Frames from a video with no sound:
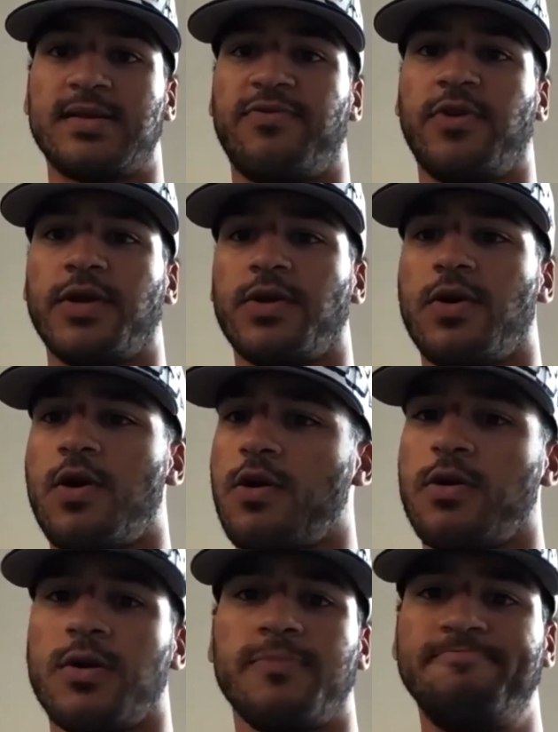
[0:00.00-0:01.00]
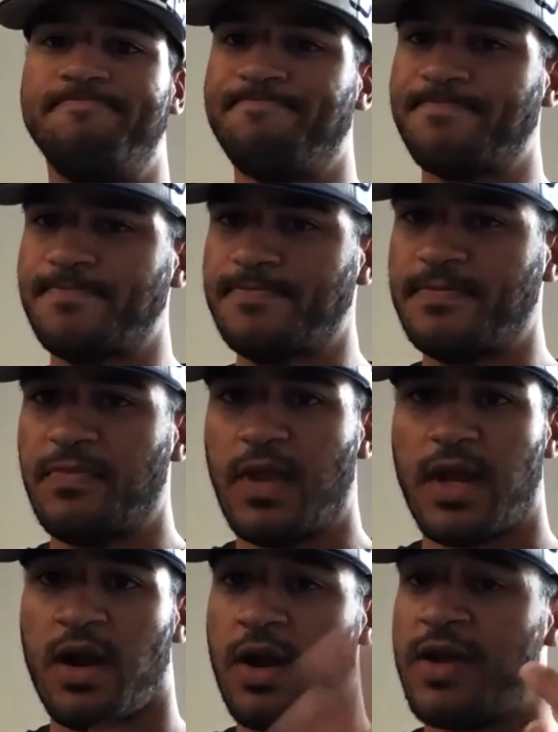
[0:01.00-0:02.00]
I feel like they're harder.
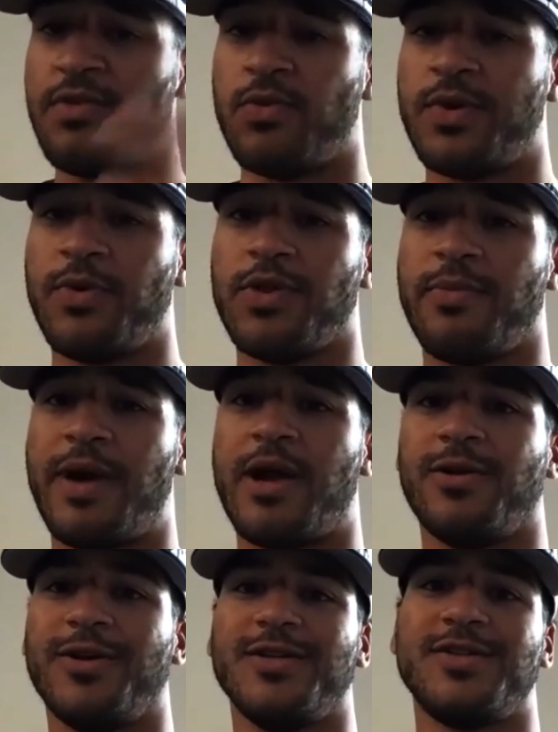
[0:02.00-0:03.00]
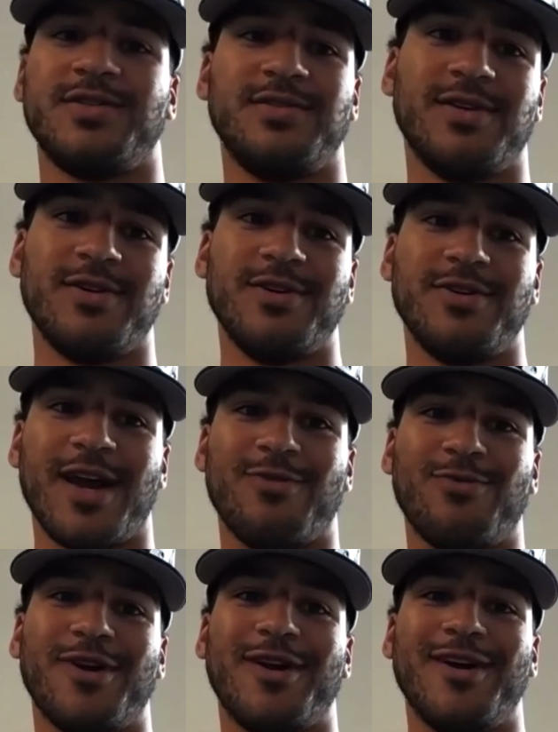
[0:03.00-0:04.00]
Or even when we're in the minor leagues, you know, you kind of
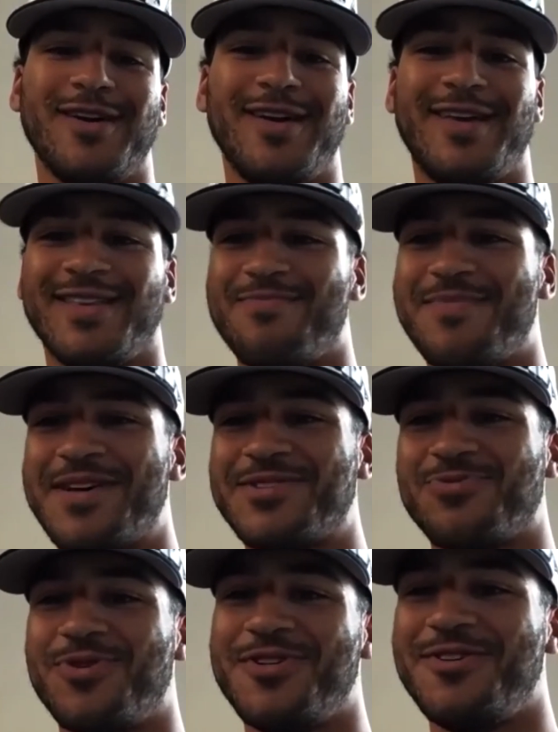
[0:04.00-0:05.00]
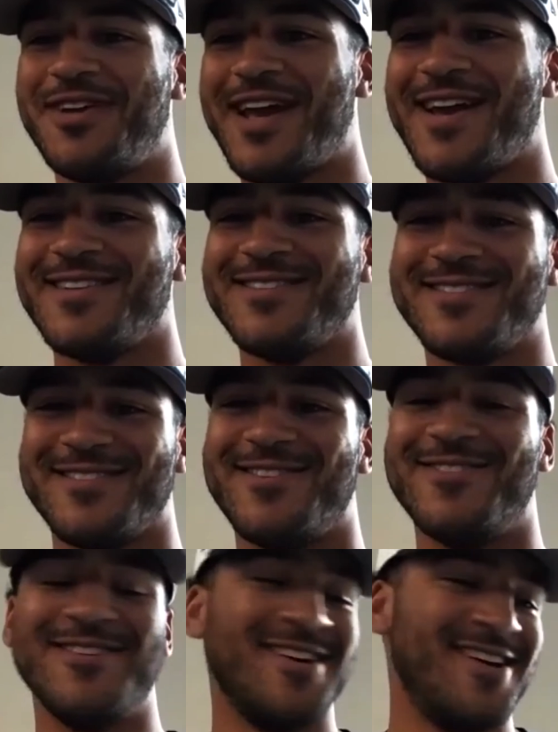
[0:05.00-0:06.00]
want to get the best wood you can.
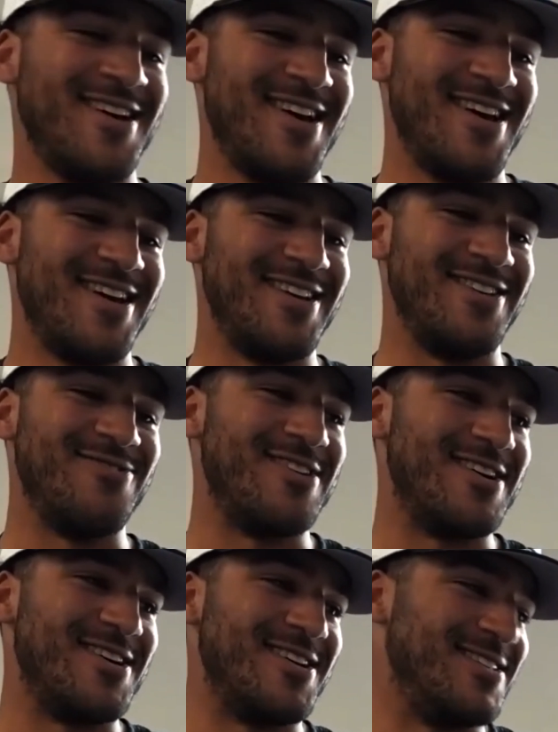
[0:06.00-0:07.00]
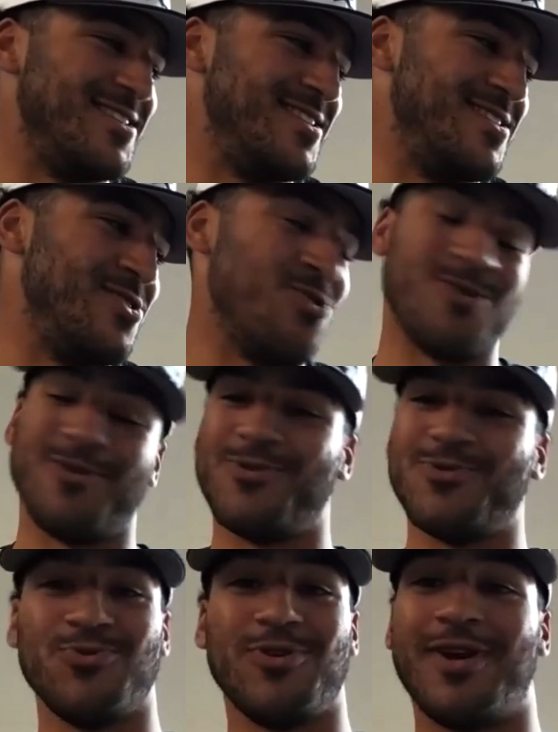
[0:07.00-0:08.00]
So you order
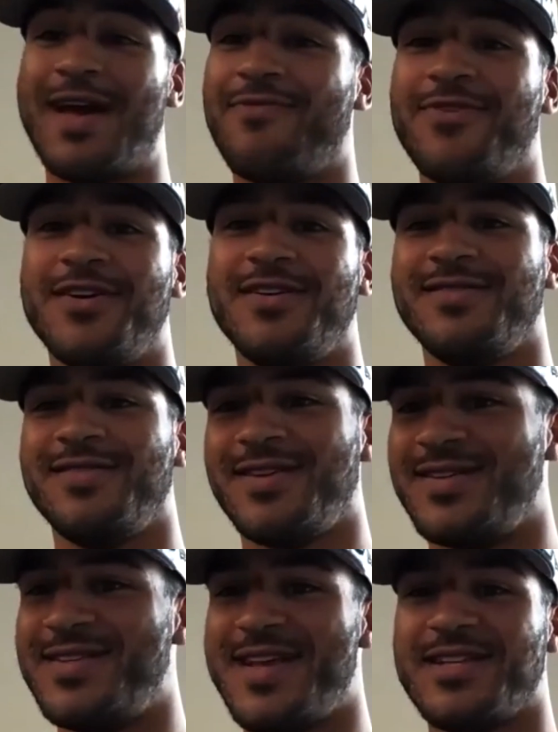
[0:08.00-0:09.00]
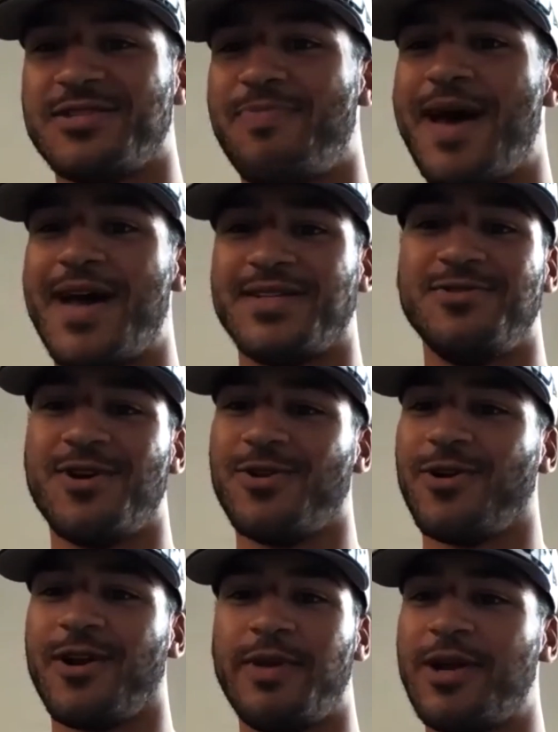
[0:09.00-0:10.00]
those real heavy, dense bats. You know they're
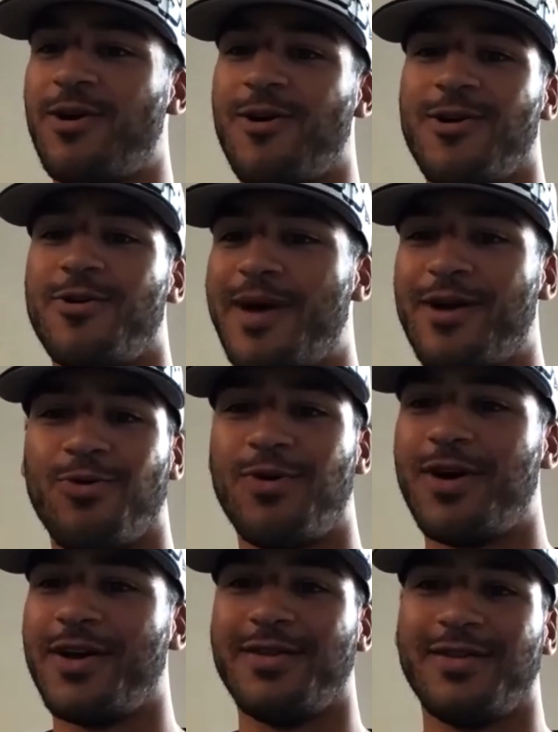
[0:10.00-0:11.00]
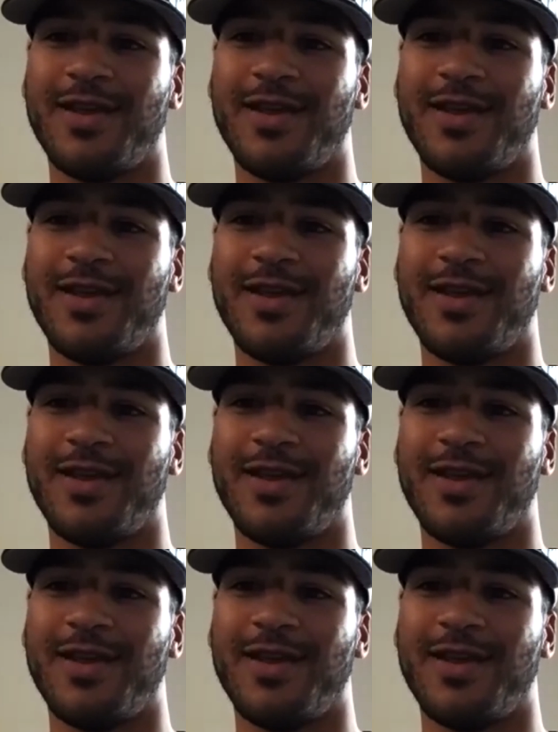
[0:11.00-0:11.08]
going to be hard no matter what.